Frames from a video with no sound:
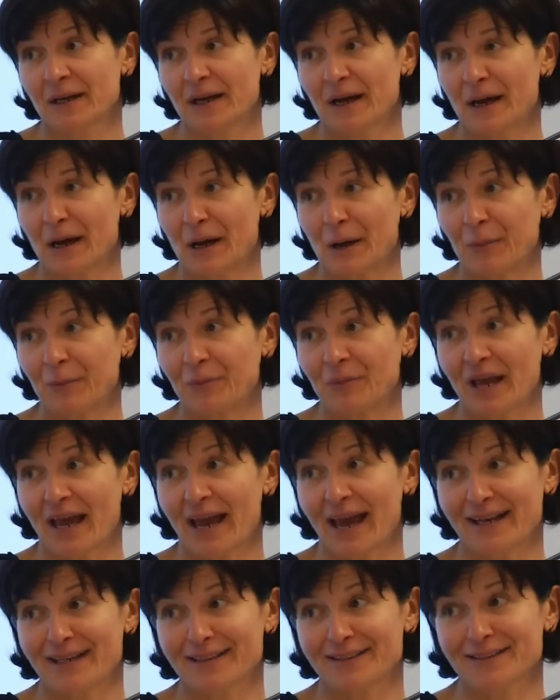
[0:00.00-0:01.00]

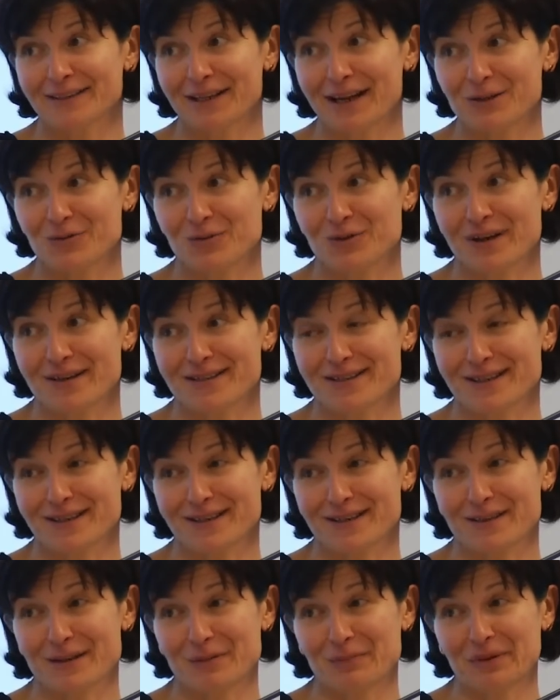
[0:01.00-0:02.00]
And as I
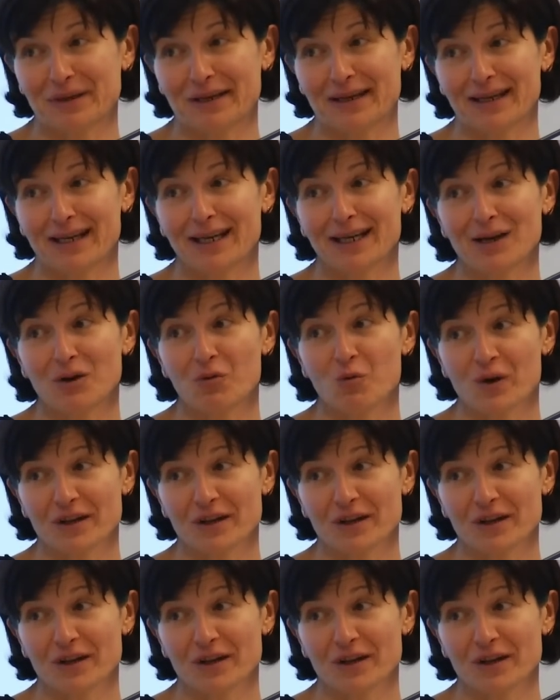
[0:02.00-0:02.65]
said in the beginning,